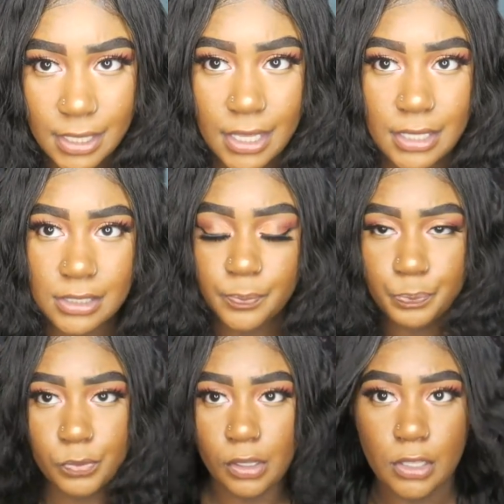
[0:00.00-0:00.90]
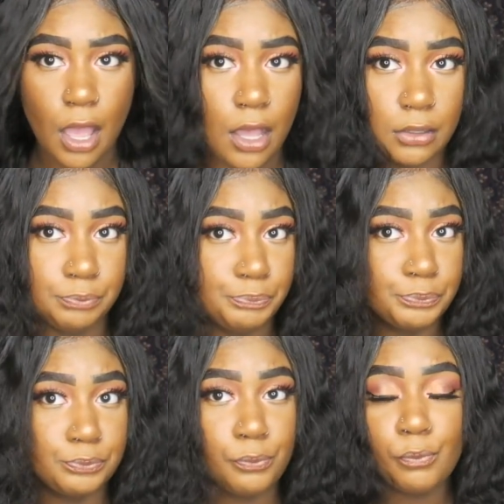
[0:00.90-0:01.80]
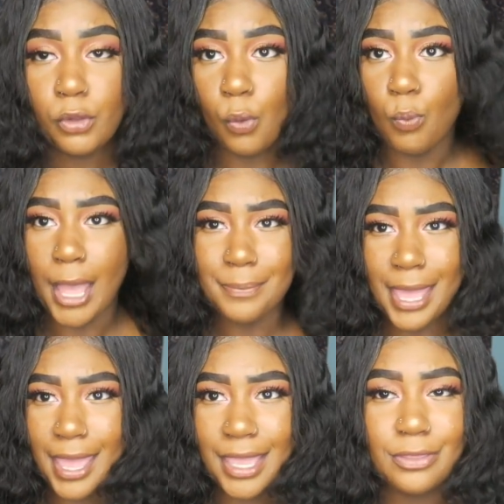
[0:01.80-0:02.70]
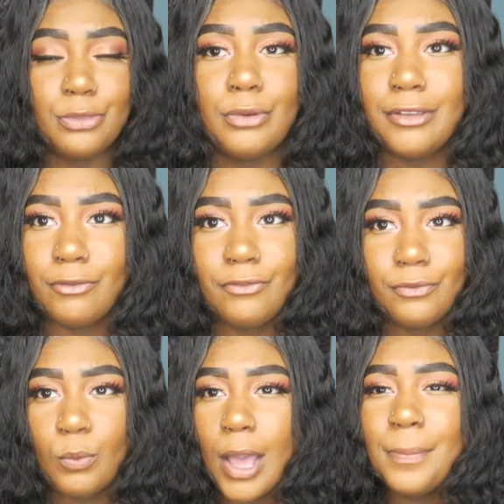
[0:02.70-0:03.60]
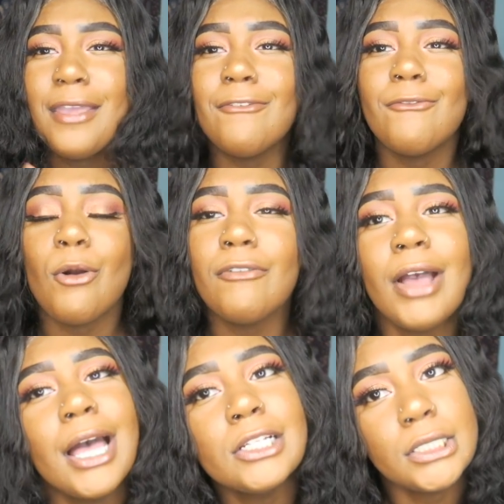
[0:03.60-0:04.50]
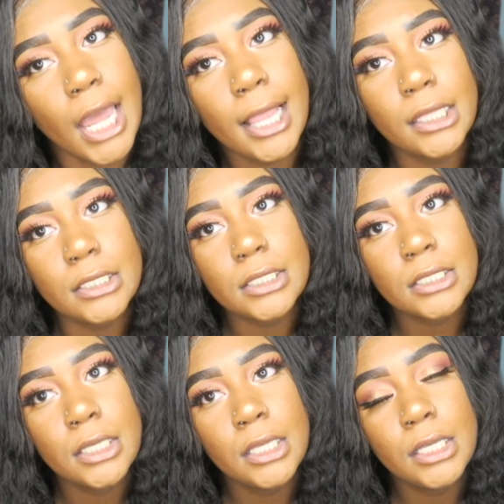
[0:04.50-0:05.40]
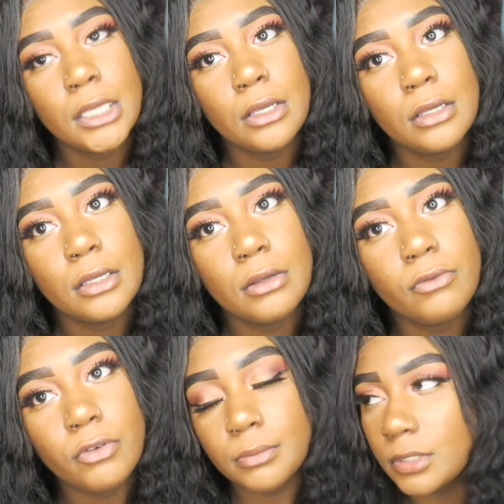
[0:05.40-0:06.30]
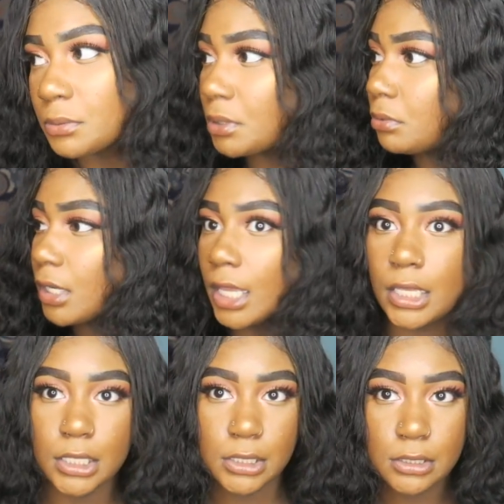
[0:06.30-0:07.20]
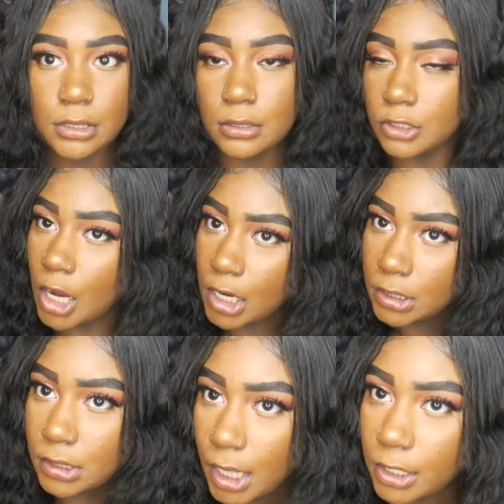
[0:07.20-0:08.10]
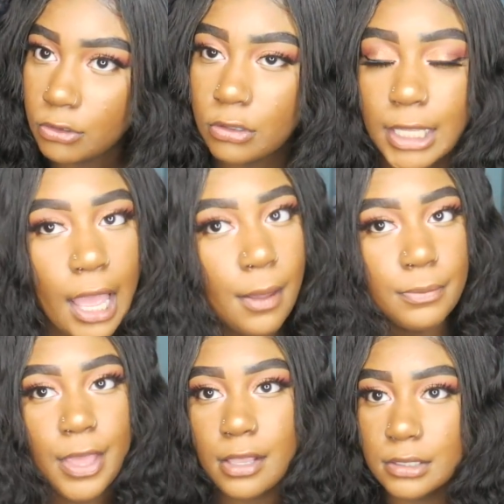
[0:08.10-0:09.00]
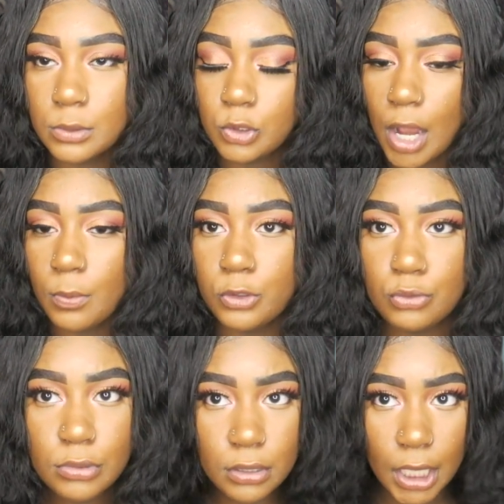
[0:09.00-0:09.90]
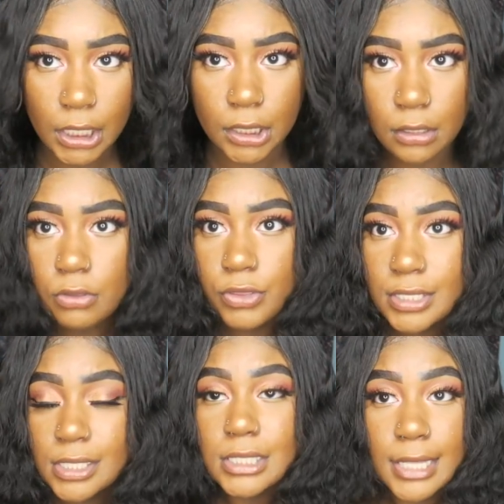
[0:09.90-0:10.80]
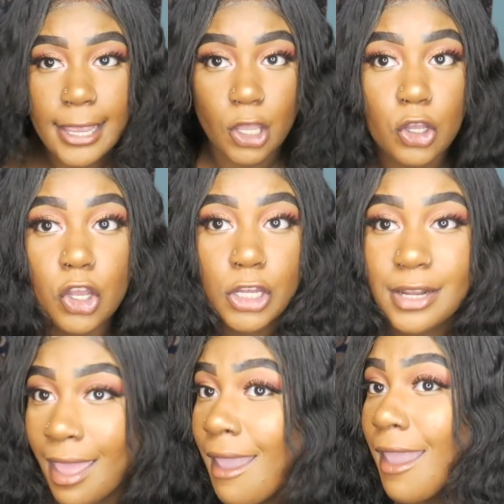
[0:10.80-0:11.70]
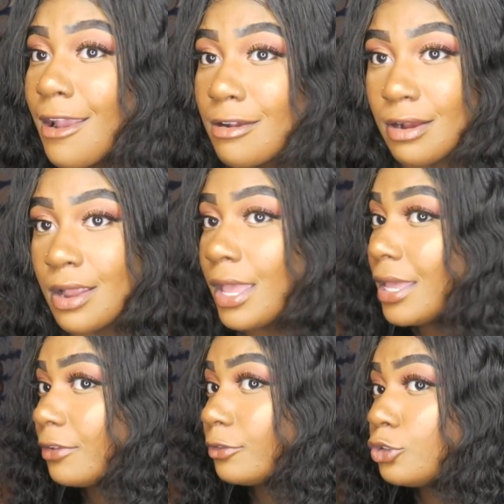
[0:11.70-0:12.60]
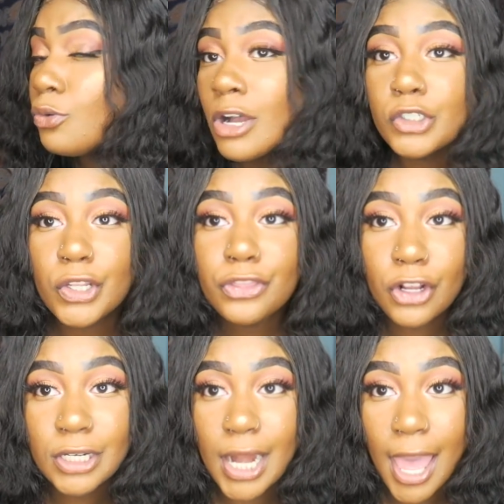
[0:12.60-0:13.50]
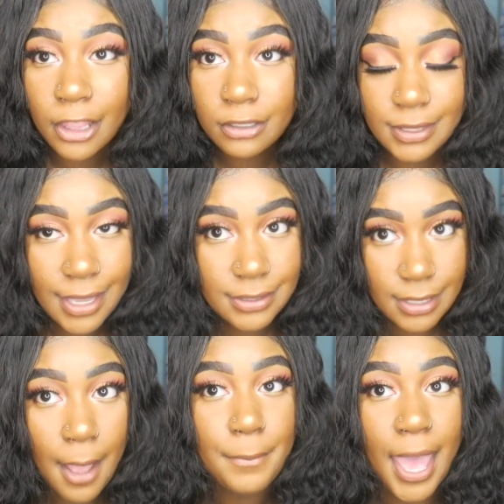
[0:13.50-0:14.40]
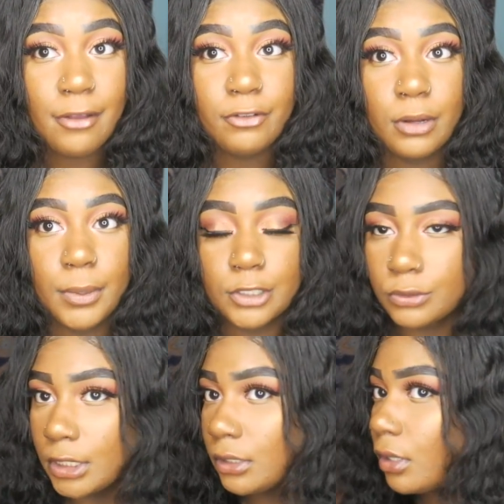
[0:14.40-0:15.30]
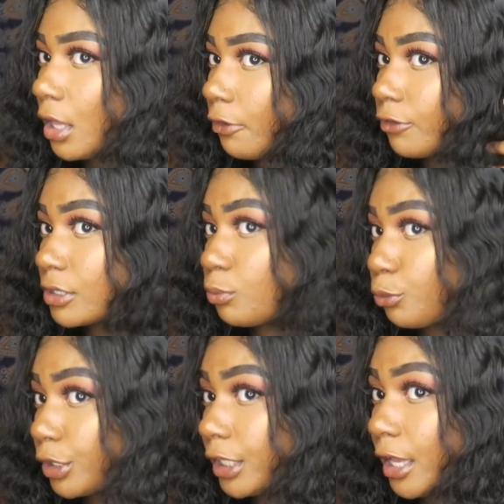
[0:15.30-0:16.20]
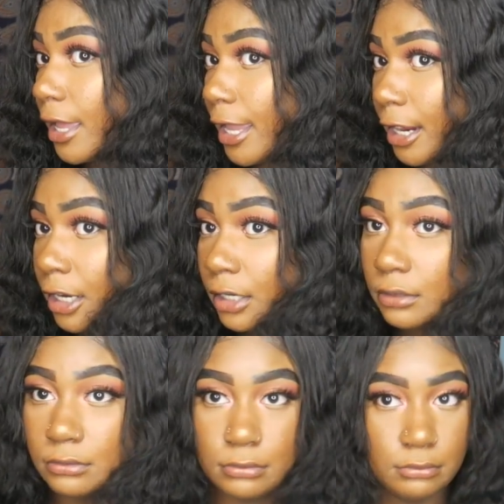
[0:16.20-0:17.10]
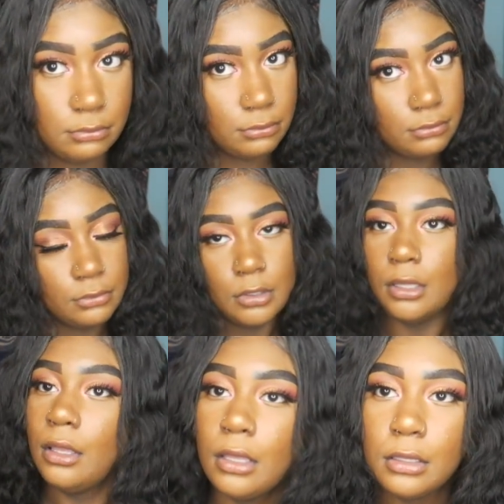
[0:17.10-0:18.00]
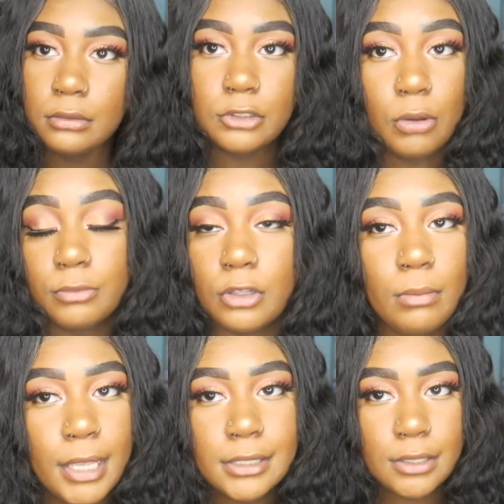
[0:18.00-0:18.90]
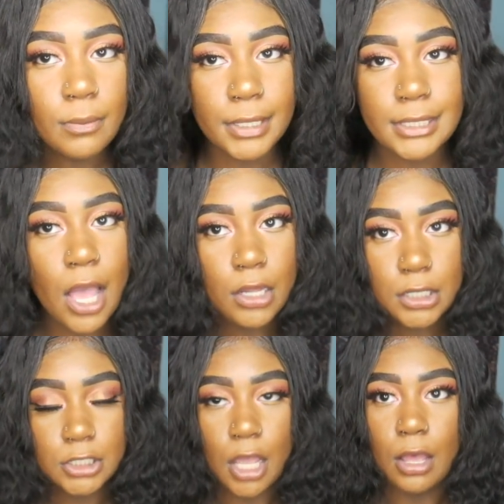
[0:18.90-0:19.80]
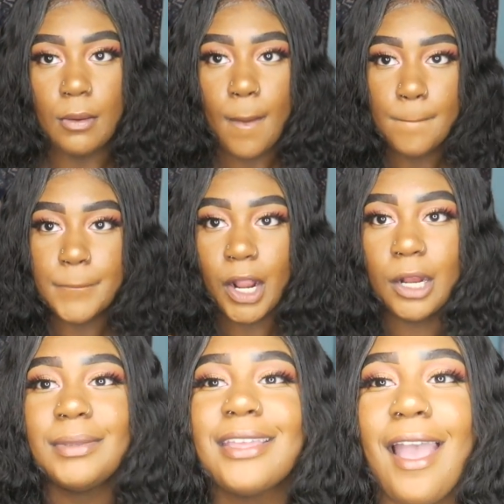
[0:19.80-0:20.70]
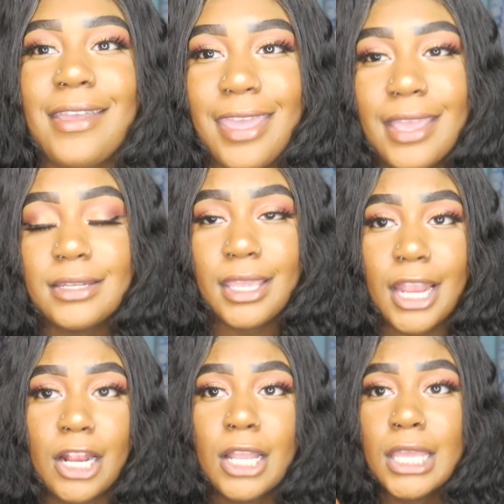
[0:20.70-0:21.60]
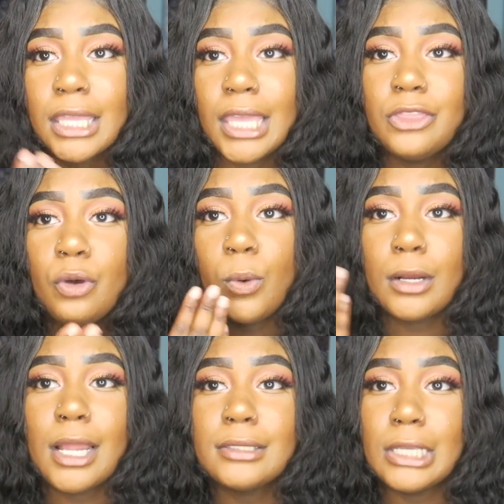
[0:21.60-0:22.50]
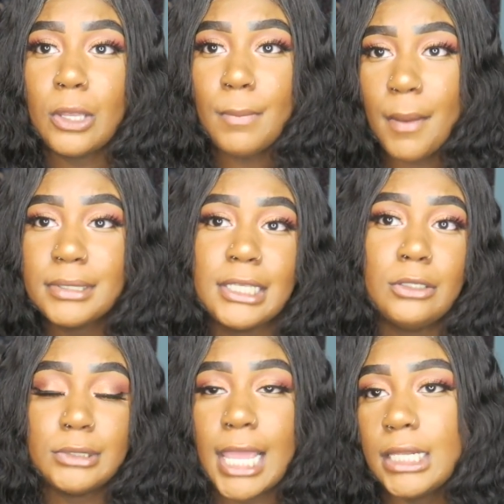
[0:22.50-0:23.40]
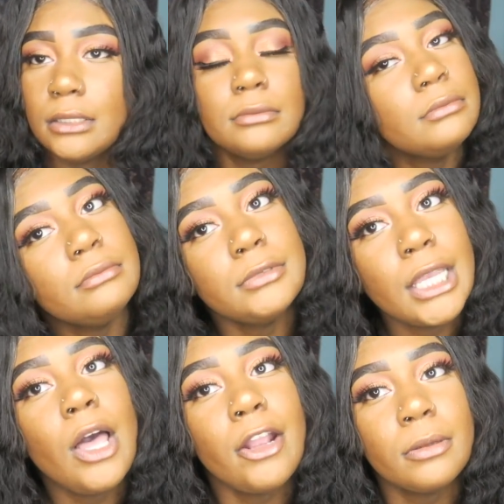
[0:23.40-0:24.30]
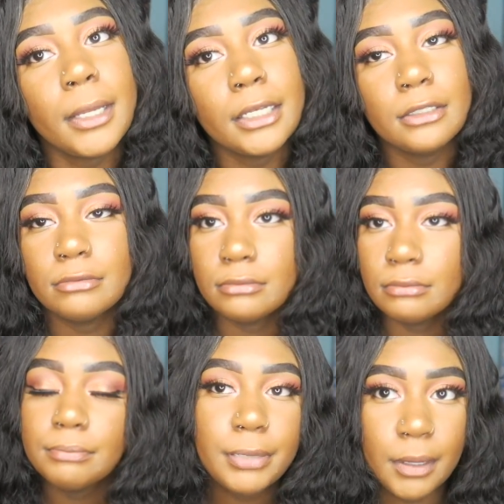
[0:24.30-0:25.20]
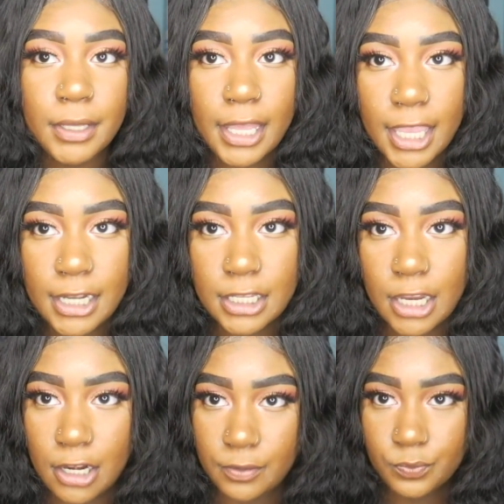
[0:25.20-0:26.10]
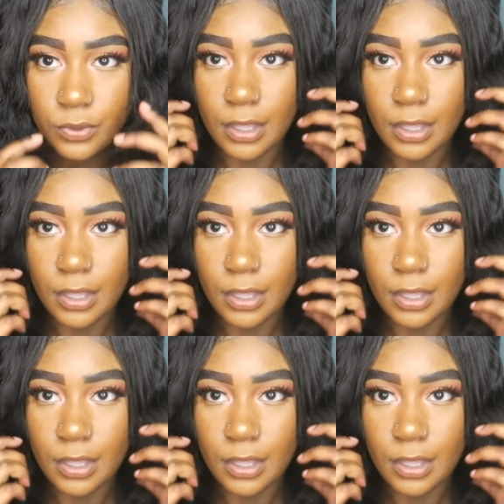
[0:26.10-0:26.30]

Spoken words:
Because y'all, why pay $400 or $500 from these people that is charged, like, you know, they got 1,000 subscribers, when you, like, this is, like, good hair. $230, that is not bad for a bundle deal for some really good hair. Don't miss out on this, y'all. Barbie Eye Candy Hair. Get the word out, tell your mama, tell your daddy, tell everybody Barbie Eye Candy Hair.